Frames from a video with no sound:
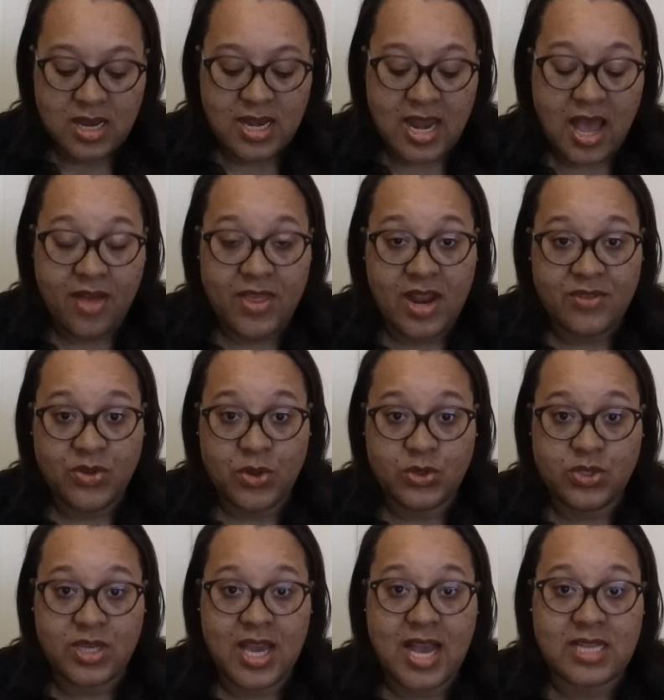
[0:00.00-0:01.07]
now that I've
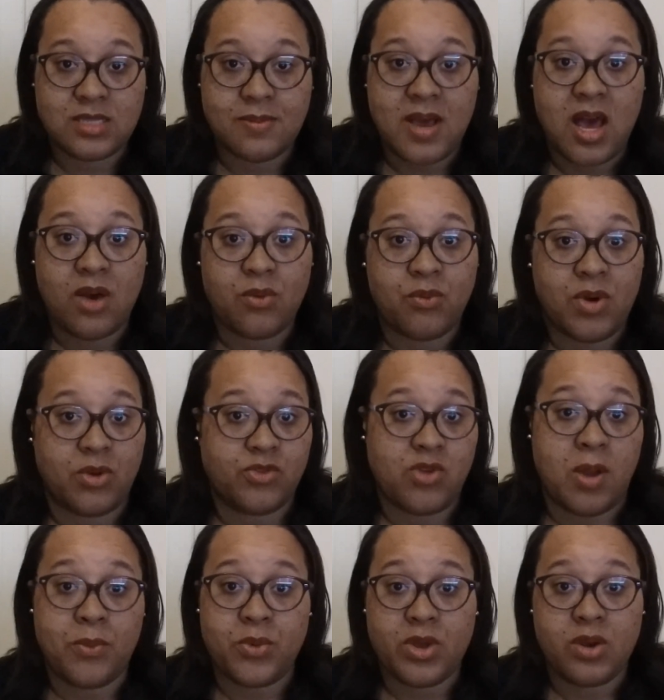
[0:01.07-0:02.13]
told you guys about what
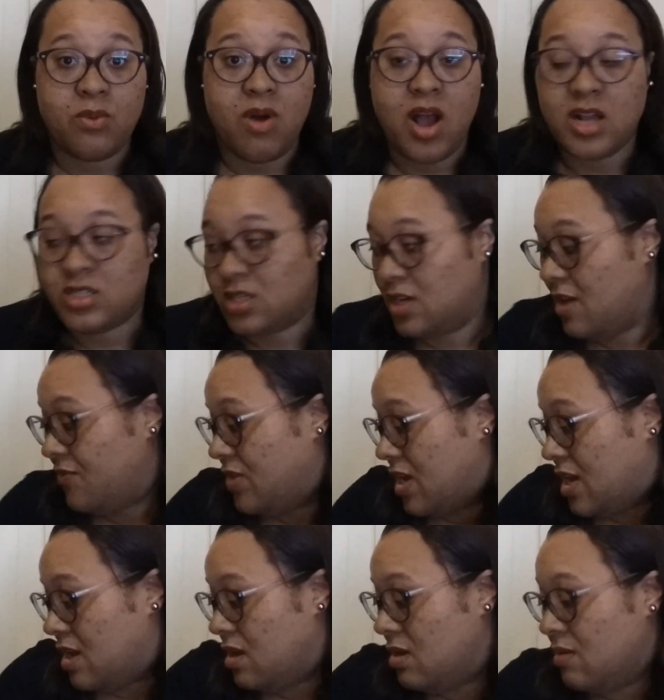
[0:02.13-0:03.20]
drama we're going to watch and I've
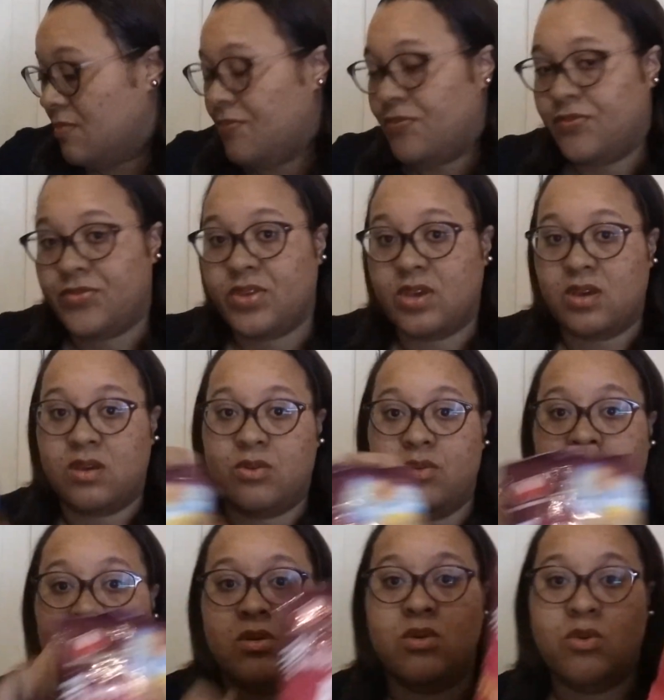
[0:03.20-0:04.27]
done
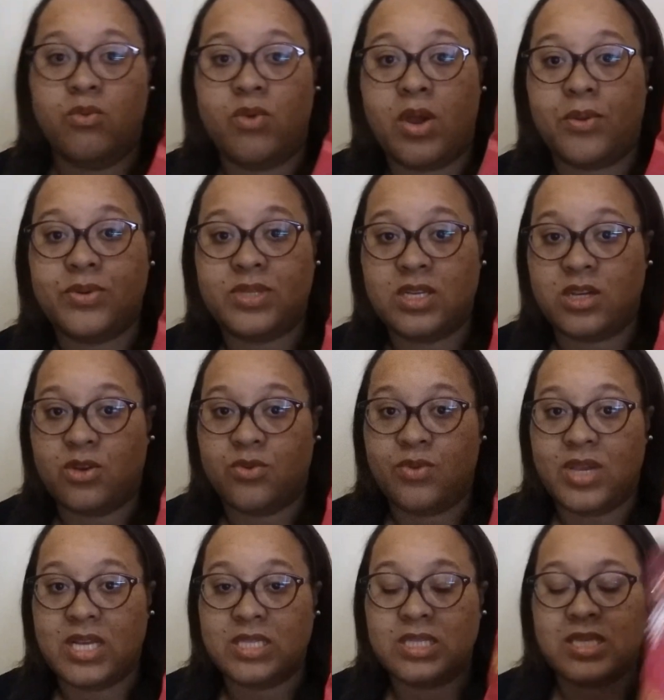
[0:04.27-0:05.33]
the requisite
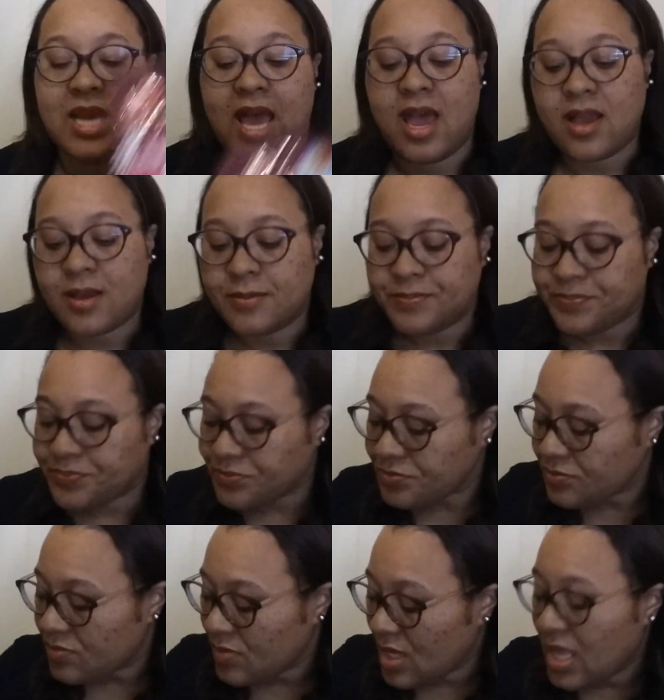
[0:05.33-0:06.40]
Korean snack,
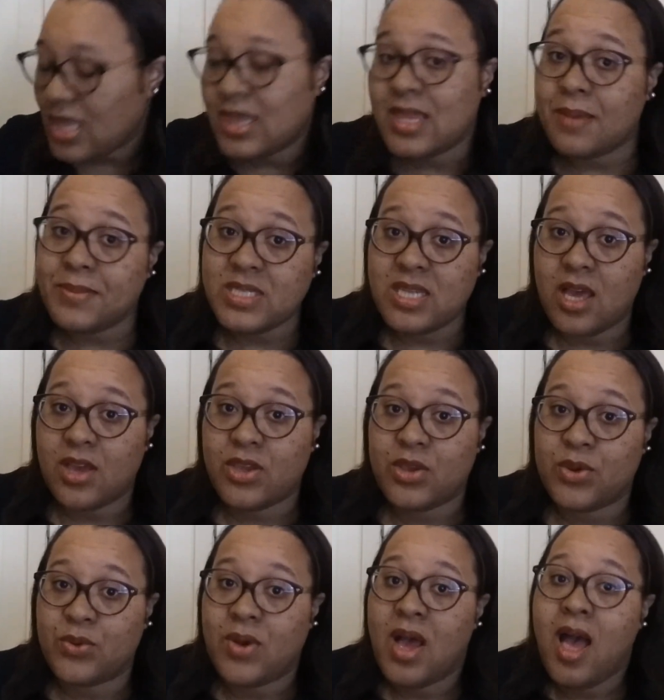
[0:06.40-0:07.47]
let me tell
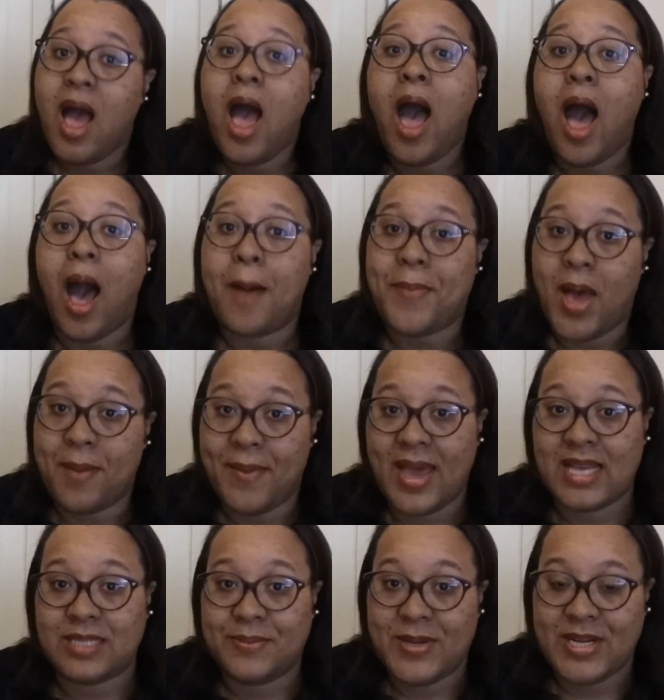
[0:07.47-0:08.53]
you about my
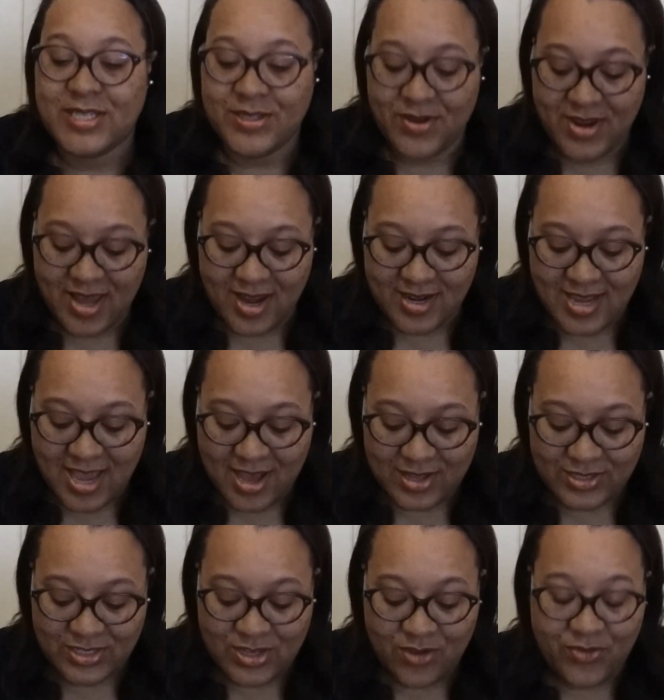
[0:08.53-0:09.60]
experience going out of
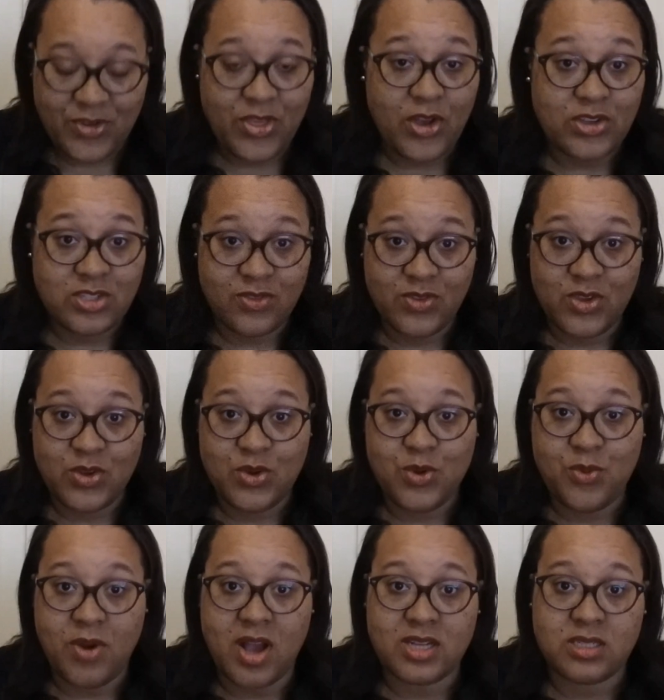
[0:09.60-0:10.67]
town. So for those of you
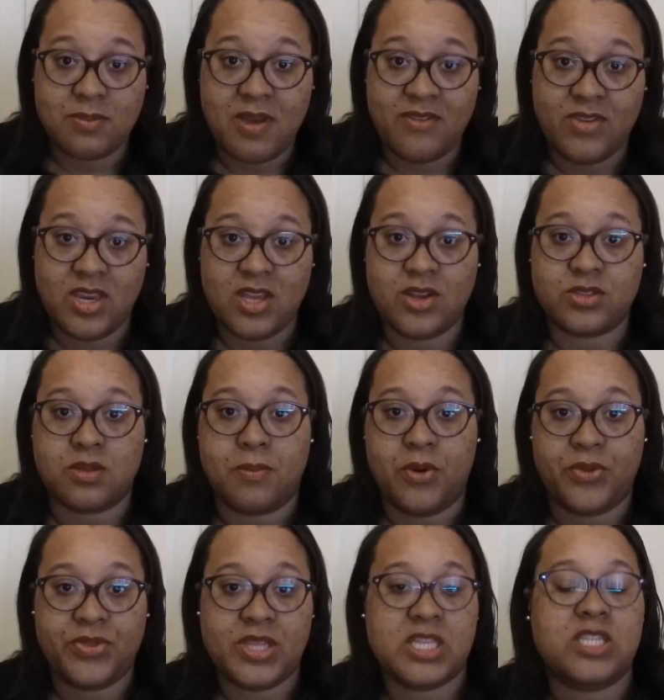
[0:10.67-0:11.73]
who watched my videos on
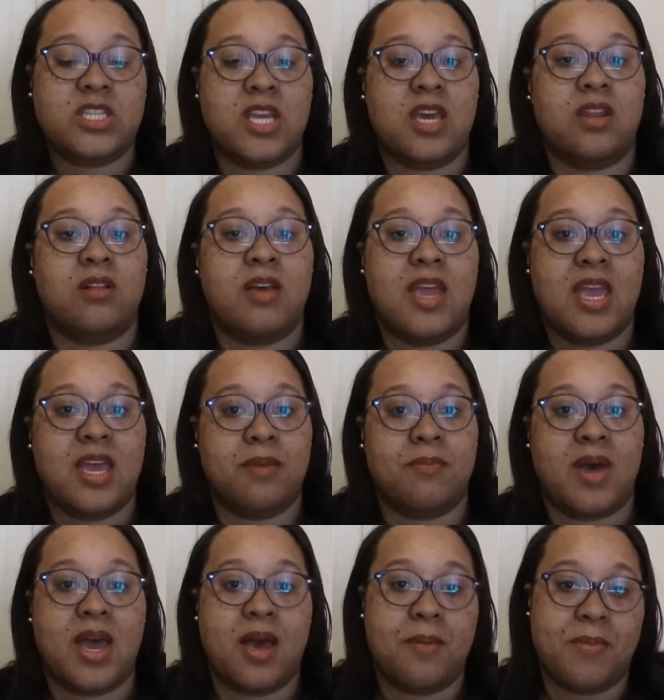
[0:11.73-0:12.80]
both this channel and
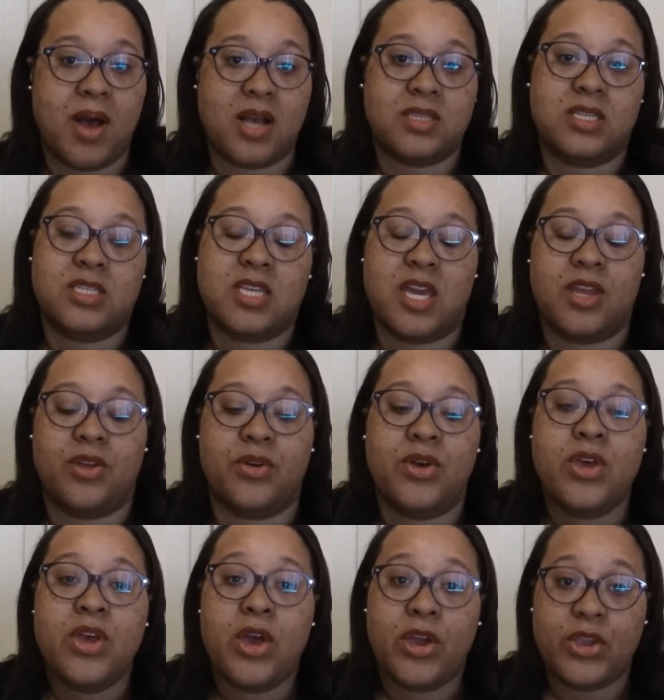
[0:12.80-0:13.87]
my unboxing channel,
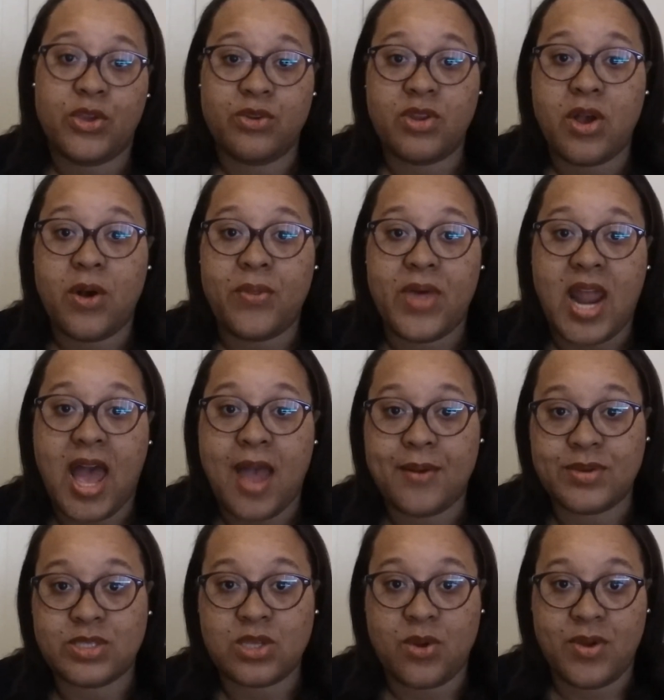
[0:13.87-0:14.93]
you know that I
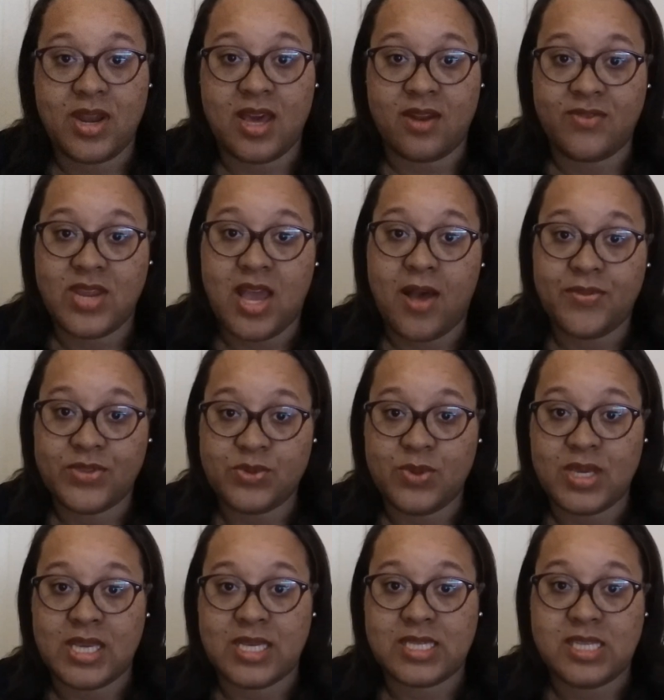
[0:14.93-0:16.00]
was going out of town this
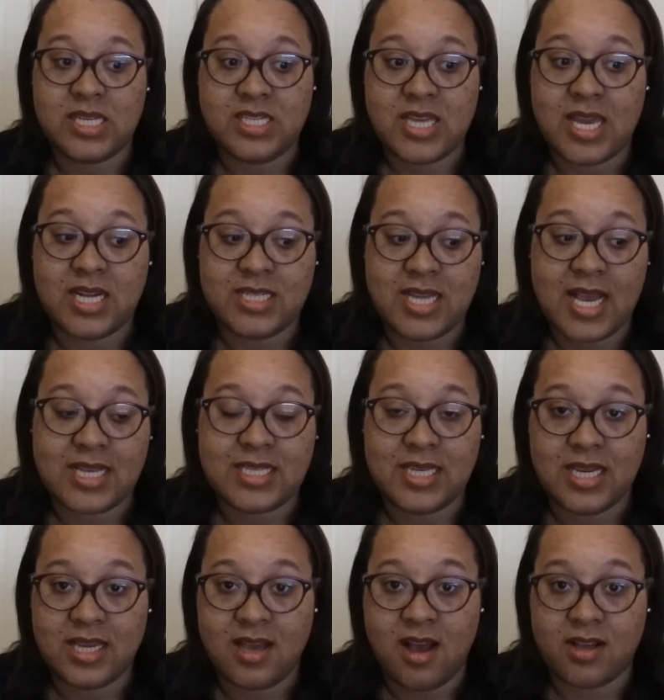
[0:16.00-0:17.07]
weekend to see Janet
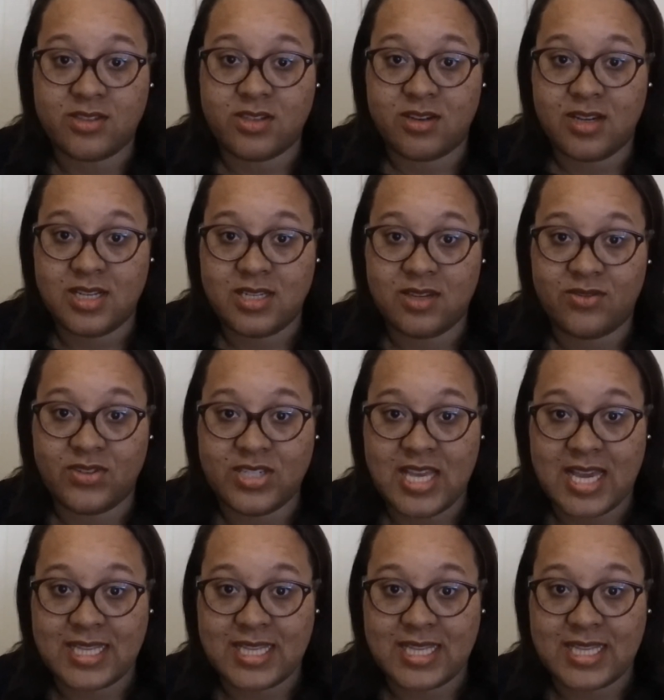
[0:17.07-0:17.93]
Jackson in concert in Denver,